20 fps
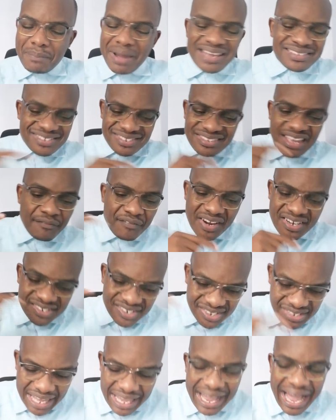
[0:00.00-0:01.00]
my servant's
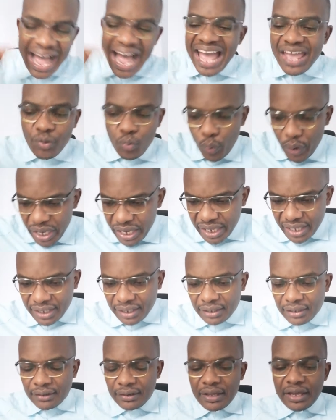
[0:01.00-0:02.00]
sake, I
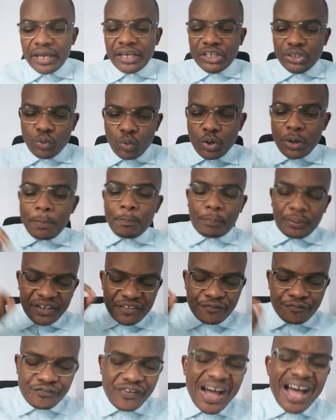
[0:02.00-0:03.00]
will. He would
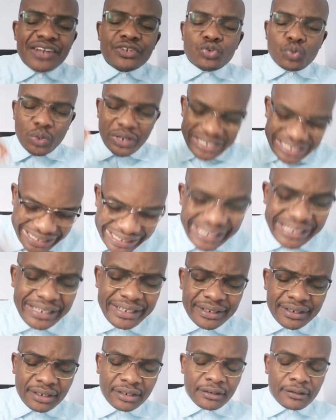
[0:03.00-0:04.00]
prefer to
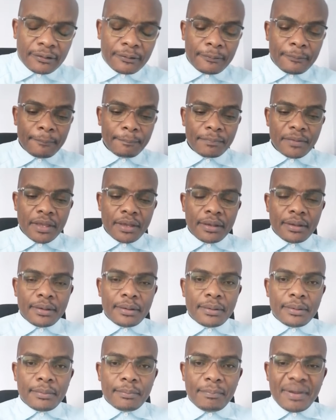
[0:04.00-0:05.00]
kill,
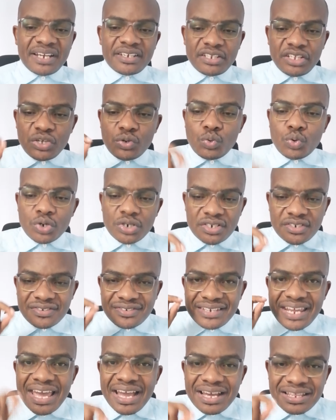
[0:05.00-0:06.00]
but he would
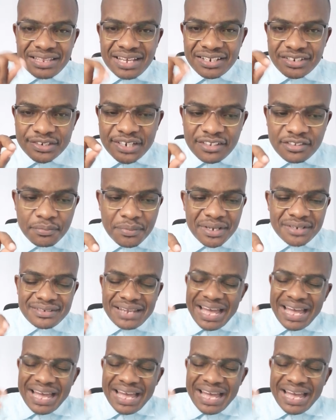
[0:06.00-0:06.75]
take that judgment